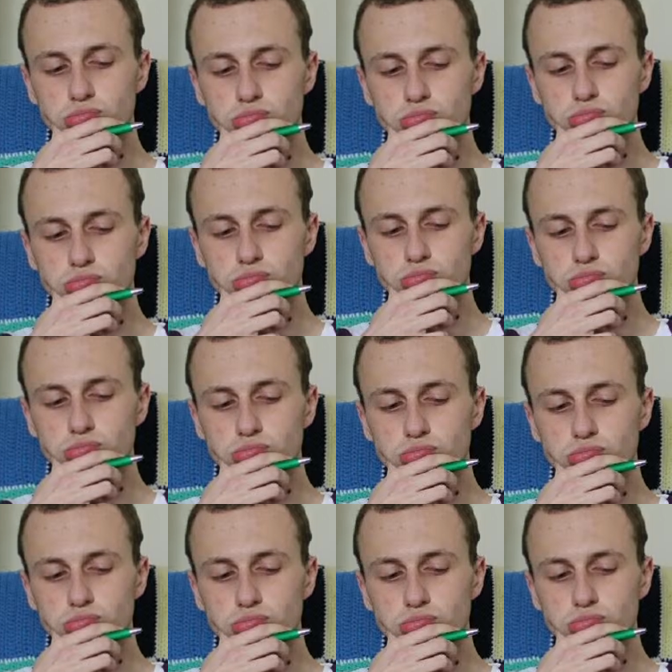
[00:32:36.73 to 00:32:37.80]
as
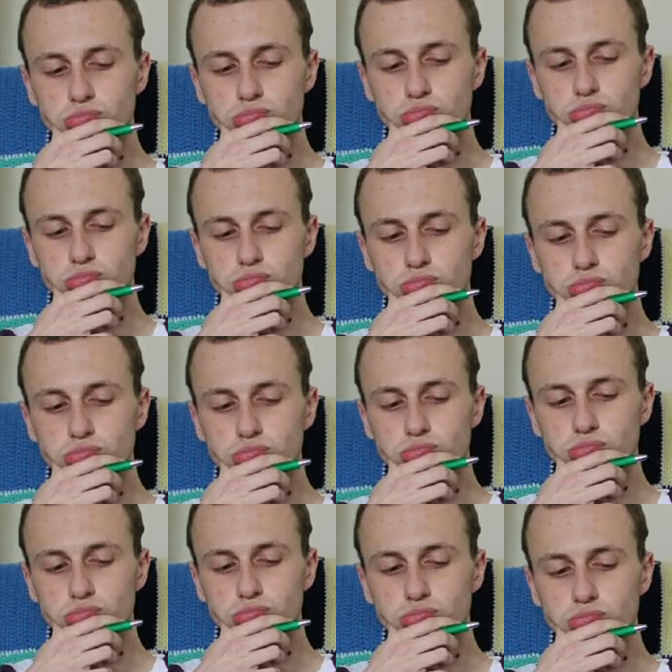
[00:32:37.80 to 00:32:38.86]
Def Leppard would
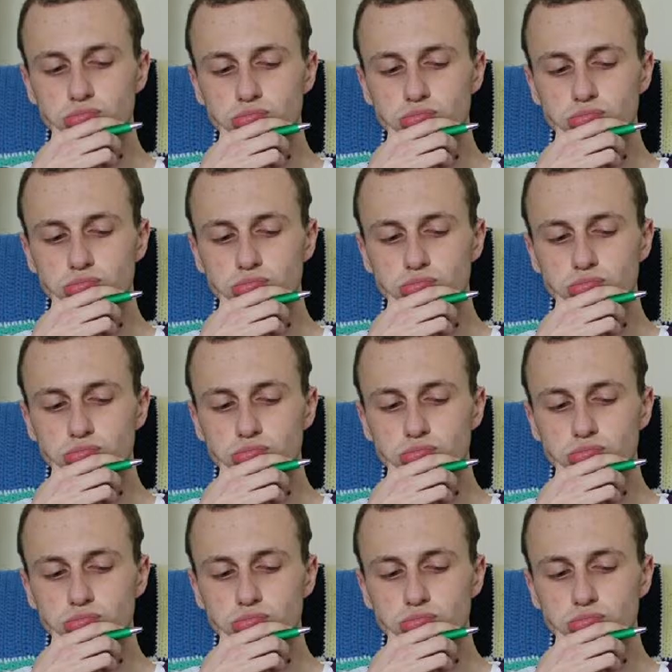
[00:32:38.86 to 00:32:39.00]
say.